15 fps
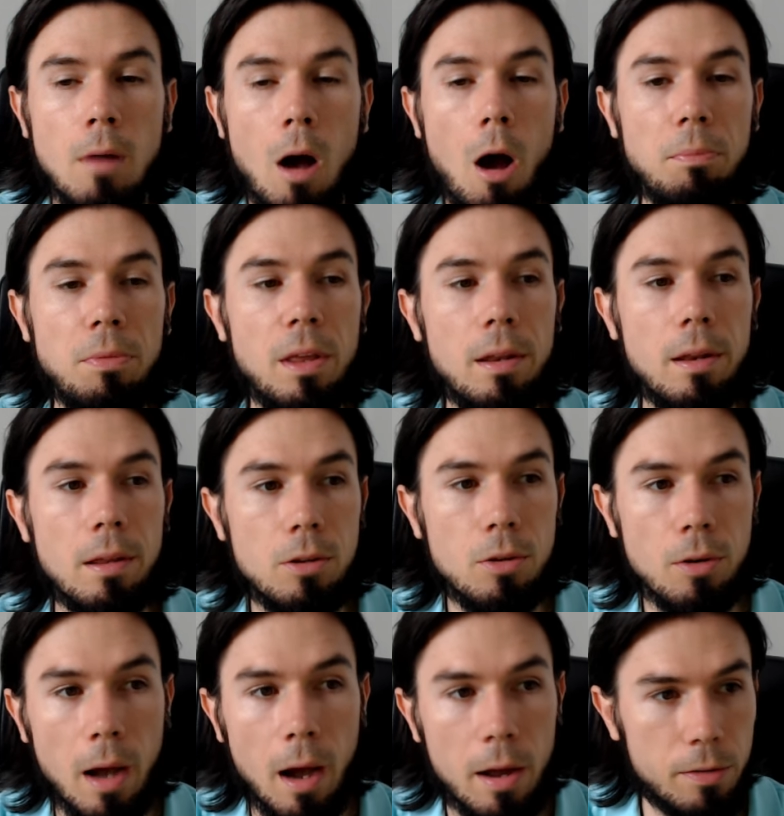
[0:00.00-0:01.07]
Updating
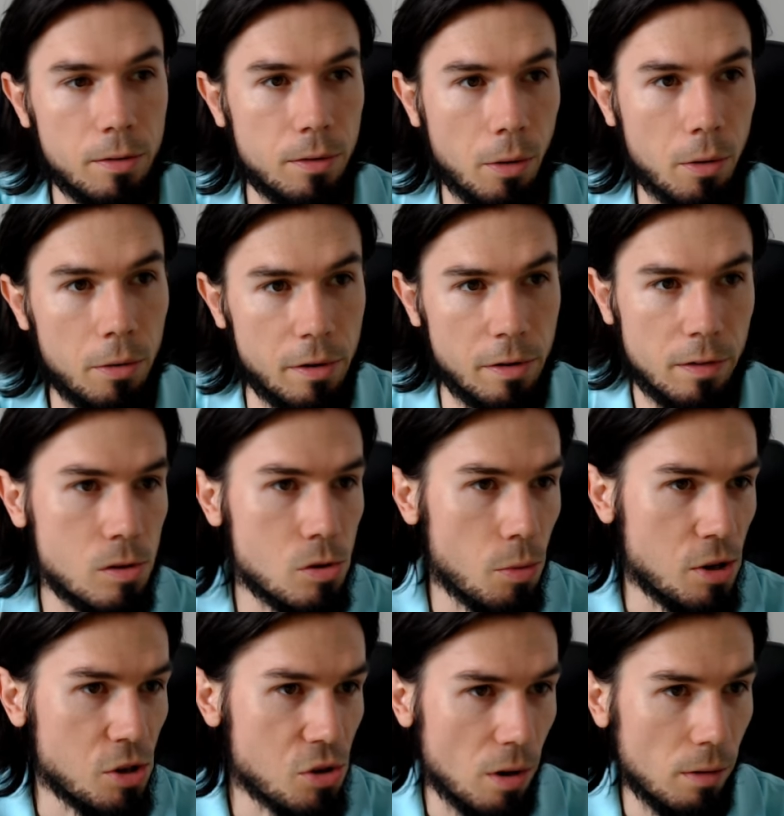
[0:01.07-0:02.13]
you guys on the current
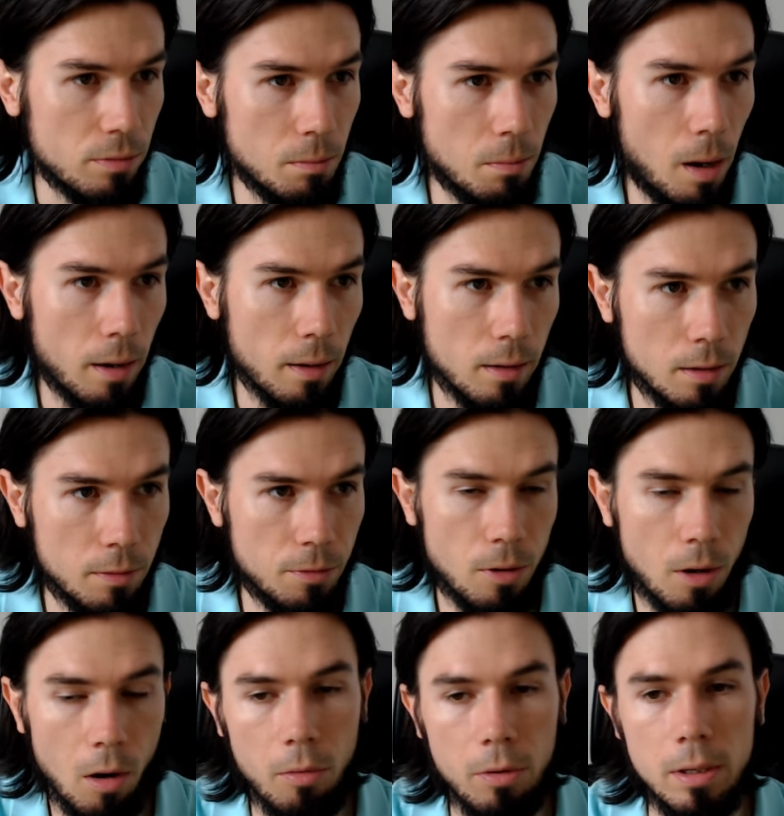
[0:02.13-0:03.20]
situation of the market
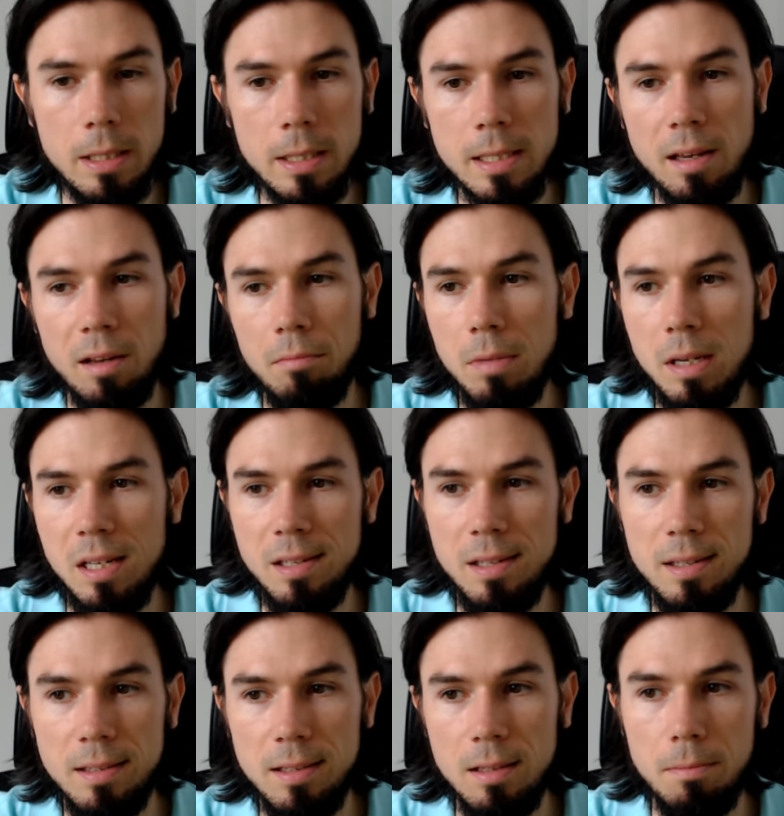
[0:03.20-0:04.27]
for our 10
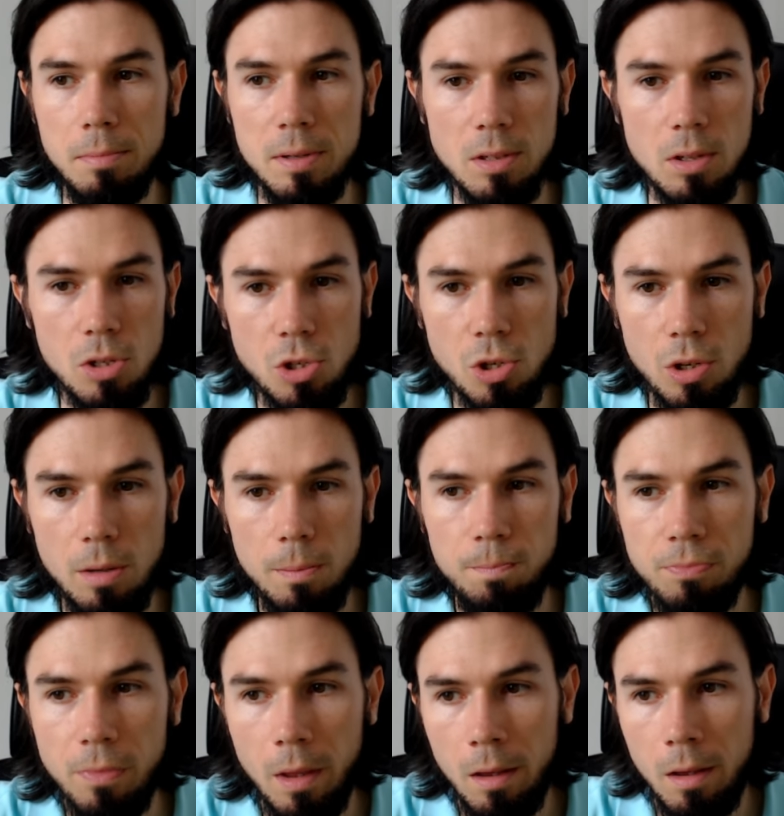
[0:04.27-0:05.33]
BTC position.
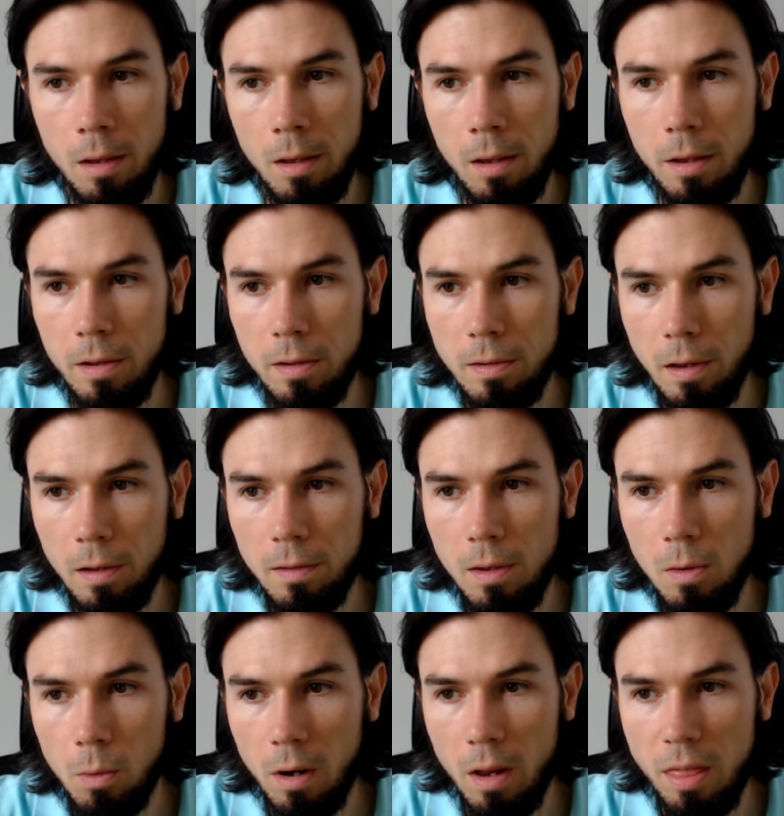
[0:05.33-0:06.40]
It is
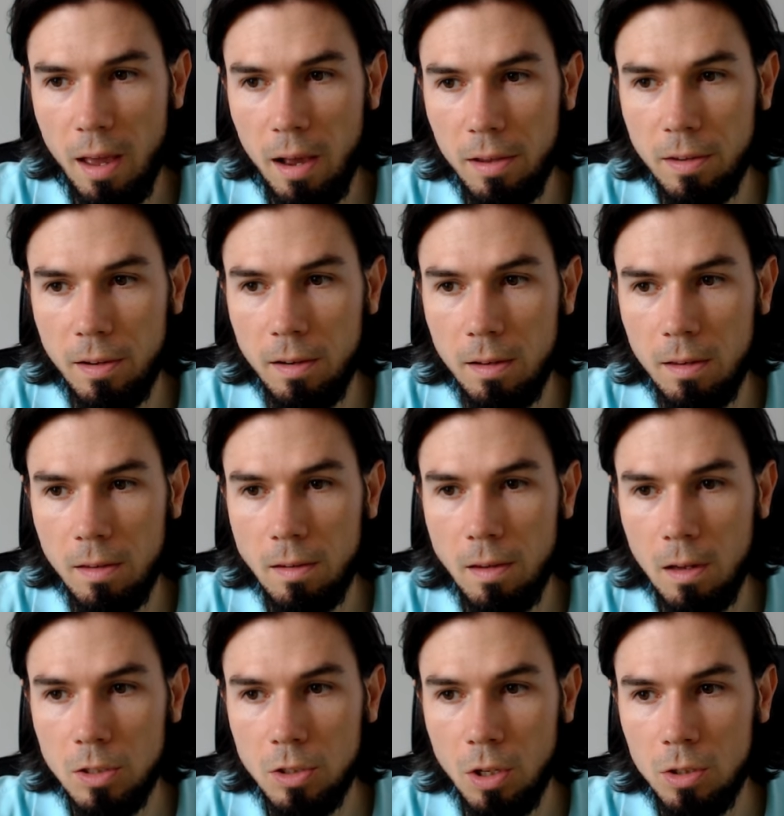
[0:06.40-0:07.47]

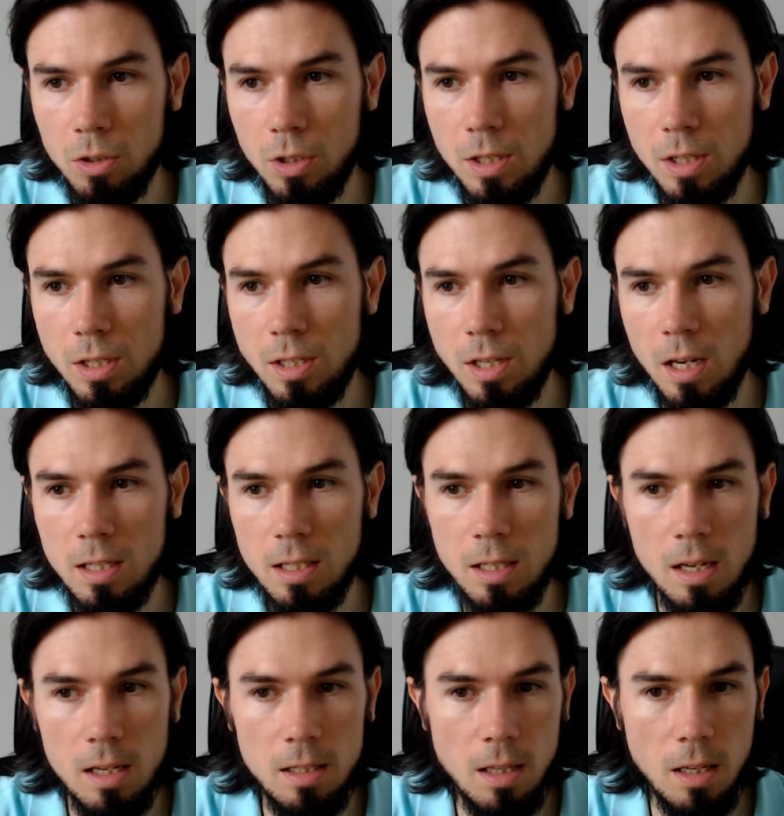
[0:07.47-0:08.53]

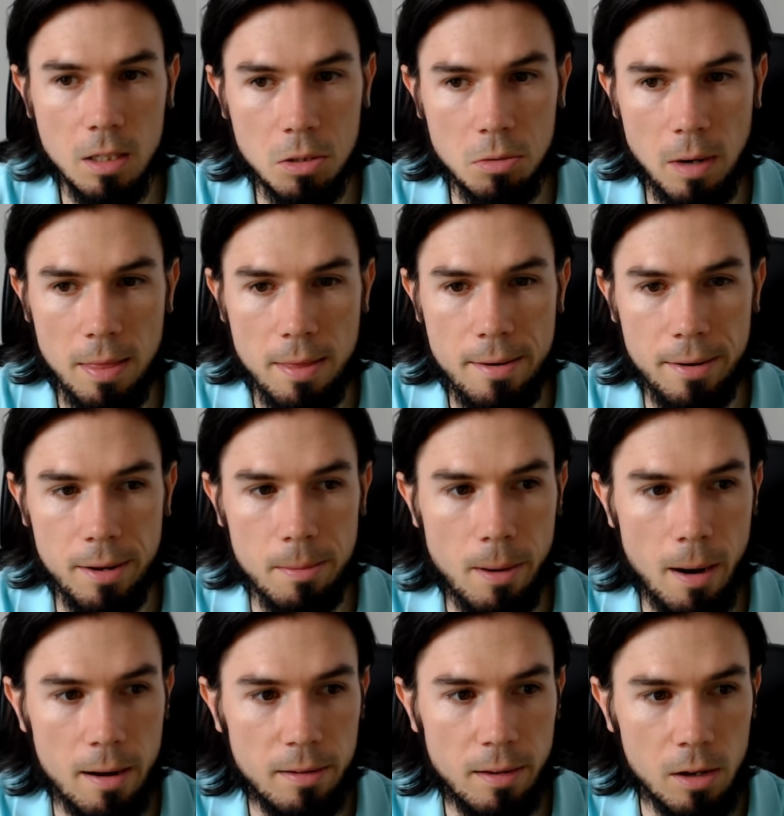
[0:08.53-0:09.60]
61,666 right there on the
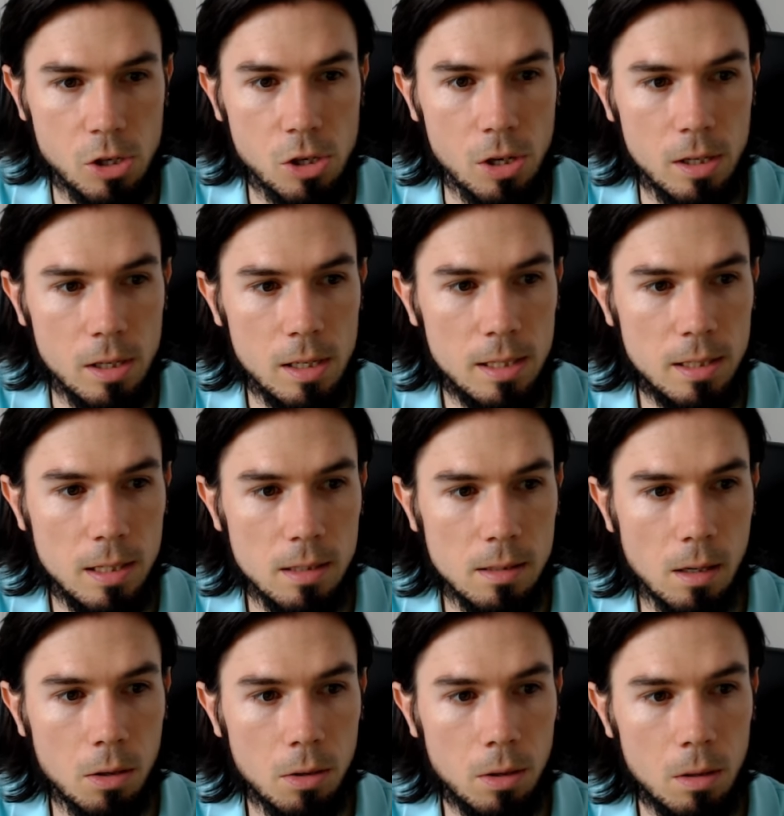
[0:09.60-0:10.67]
price section. This is
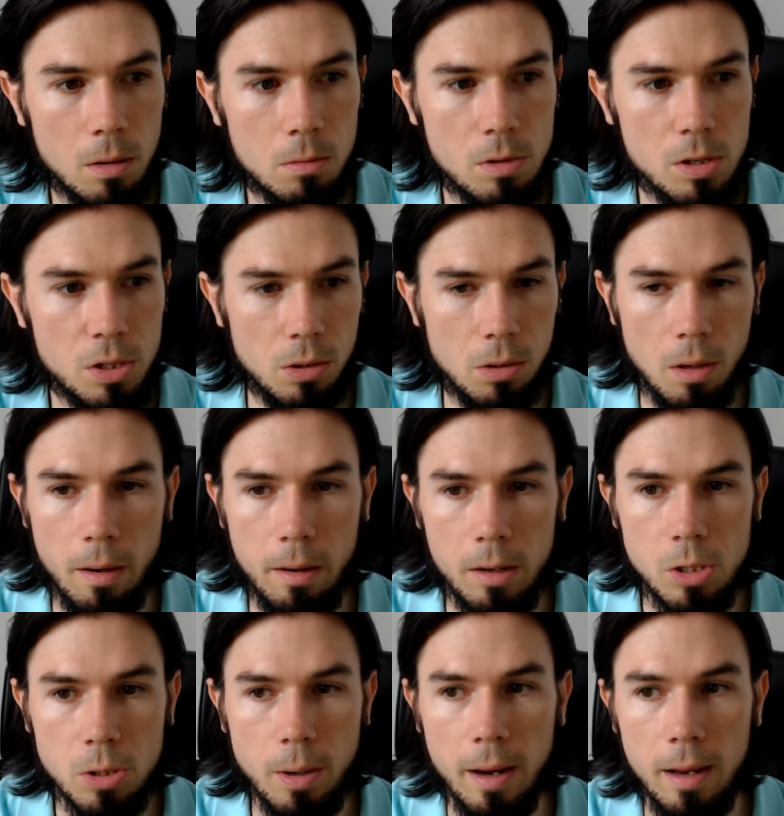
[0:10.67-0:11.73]
the current result on the
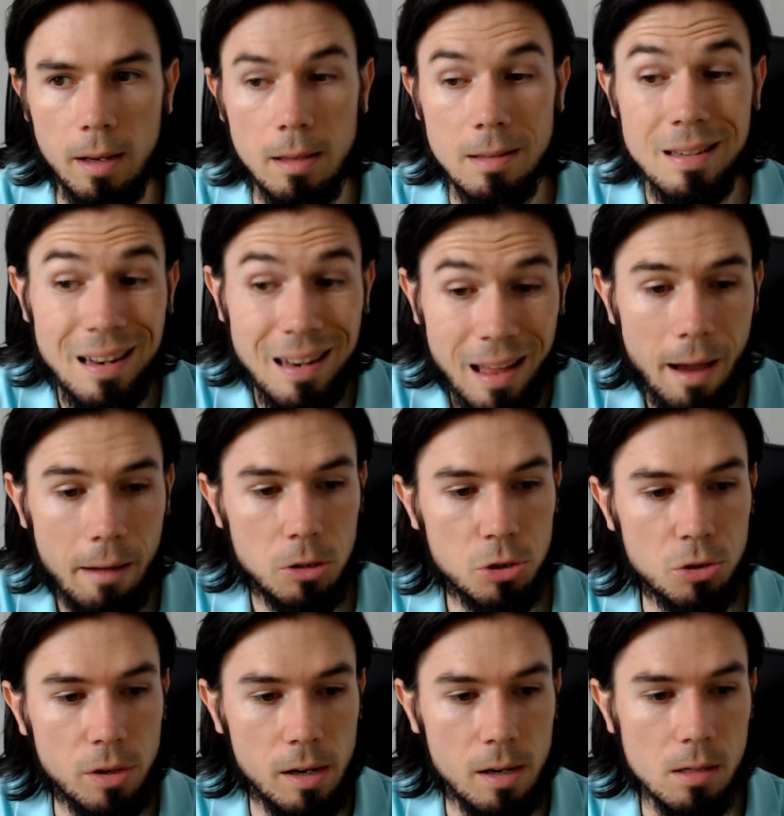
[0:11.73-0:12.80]
trade. It's a live
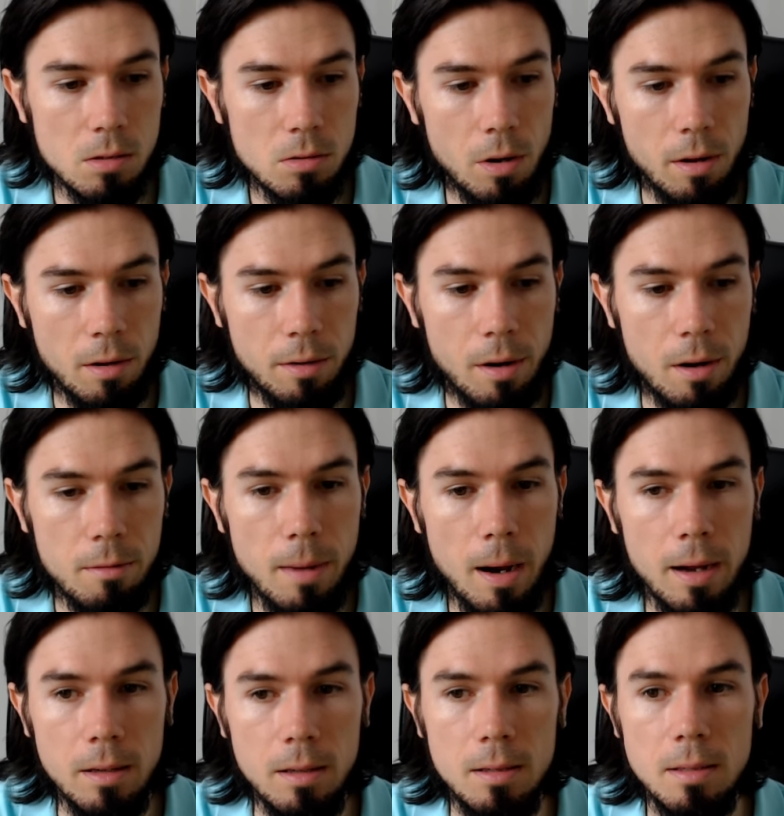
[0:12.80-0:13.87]
trade. It's running on our
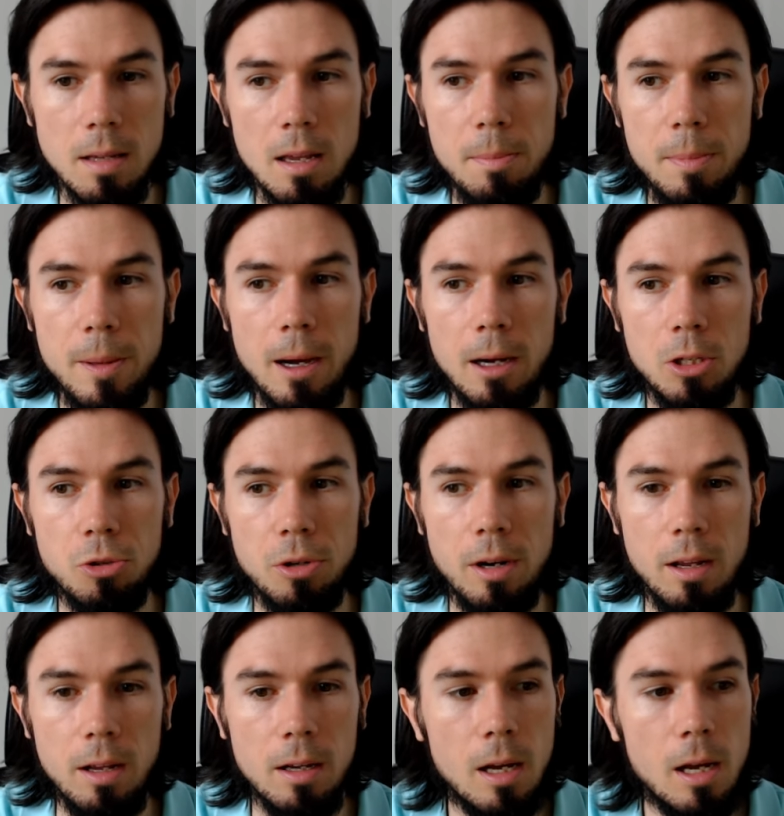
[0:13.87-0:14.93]
Binance API
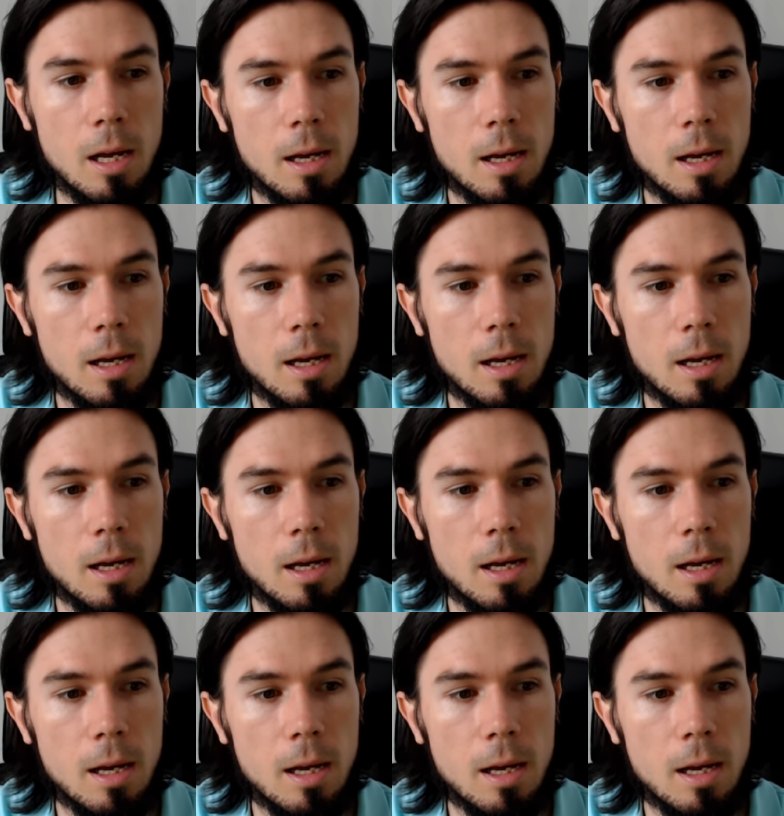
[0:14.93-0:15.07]
trading.